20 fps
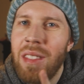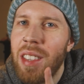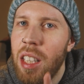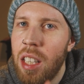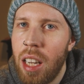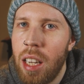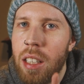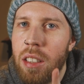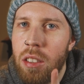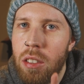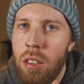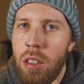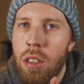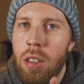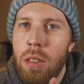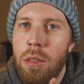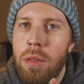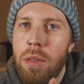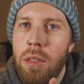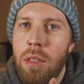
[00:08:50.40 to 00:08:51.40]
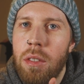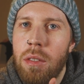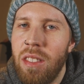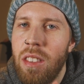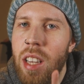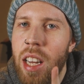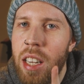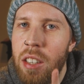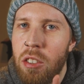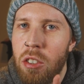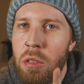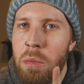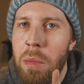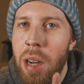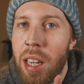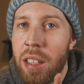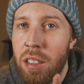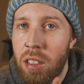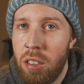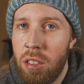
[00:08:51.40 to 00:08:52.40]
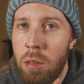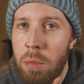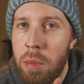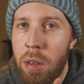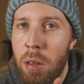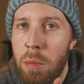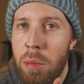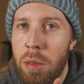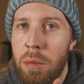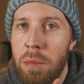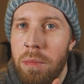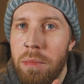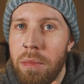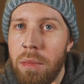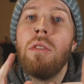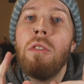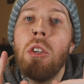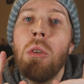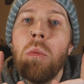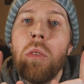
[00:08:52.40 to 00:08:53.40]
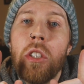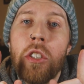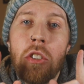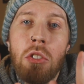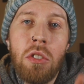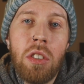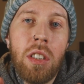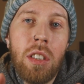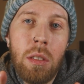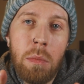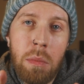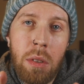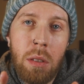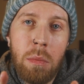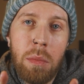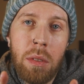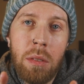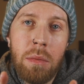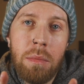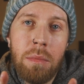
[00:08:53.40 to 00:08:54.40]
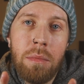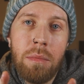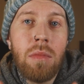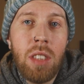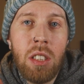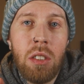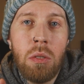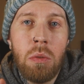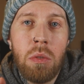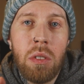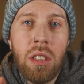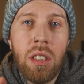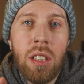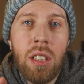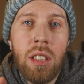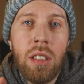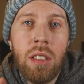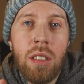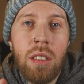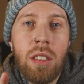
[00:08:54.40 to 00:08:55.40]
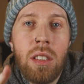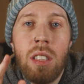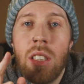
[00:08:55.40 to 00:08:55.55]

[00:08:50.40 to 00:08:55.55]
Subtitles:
That stuff, that just masks the problem. If you want to treat the problem, this is what you need.